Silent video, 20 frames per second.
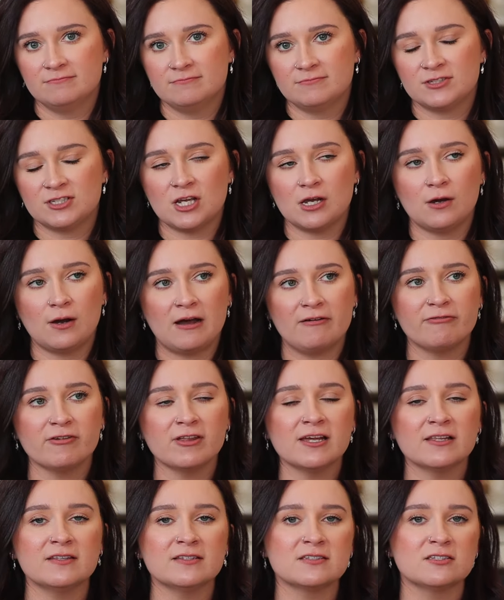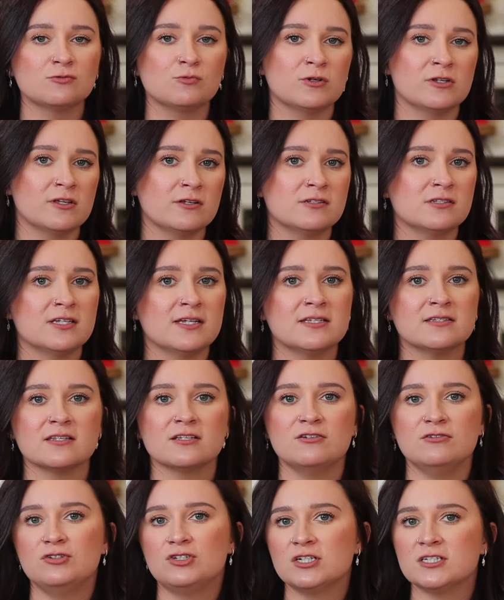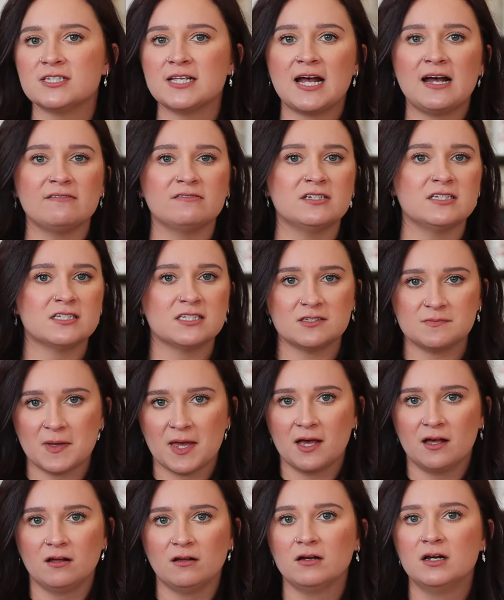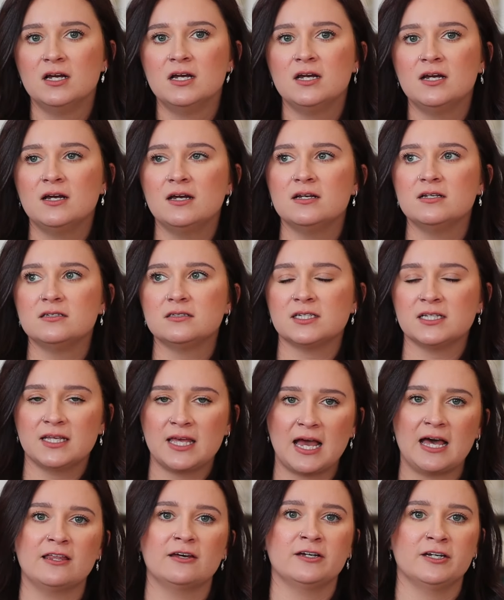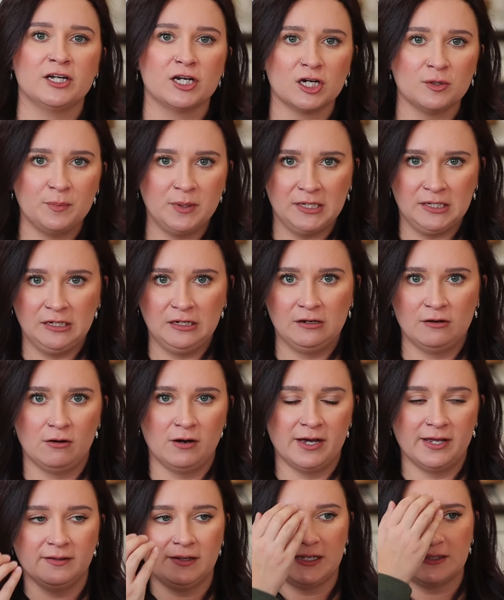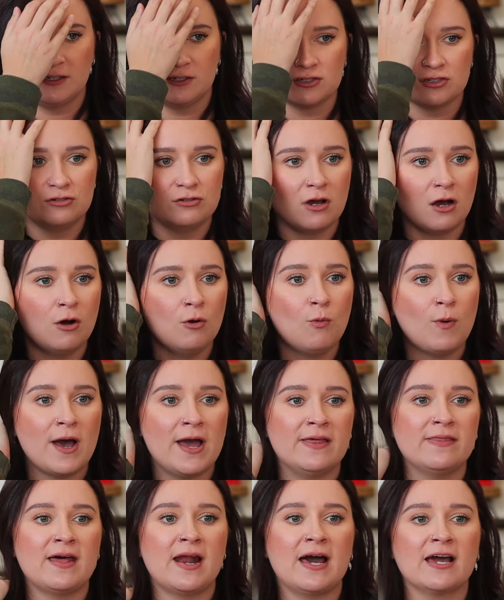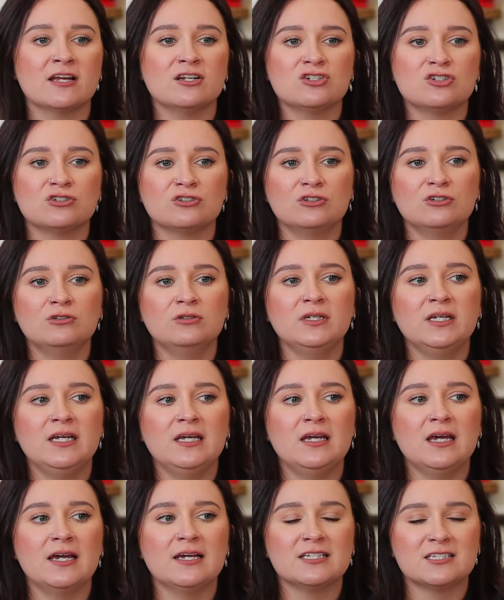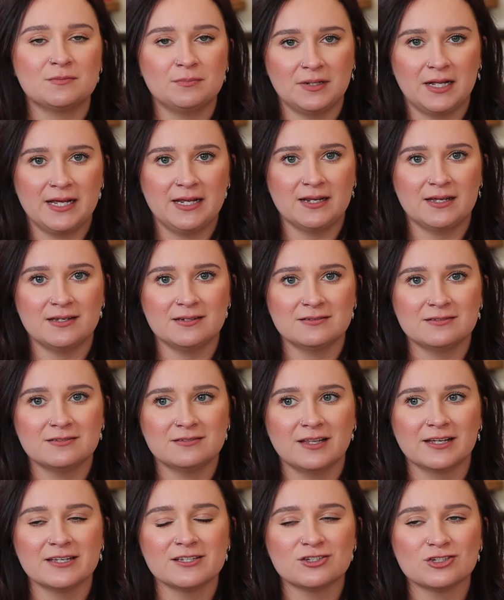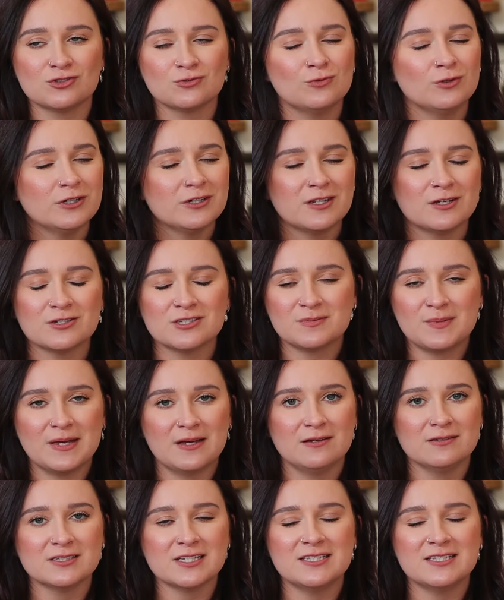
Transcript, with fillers: So I feel like this is one of those scents that you just have to smell to gather your opinion on. Like there's no way that I can truly explain it. Like it's just one of those smells.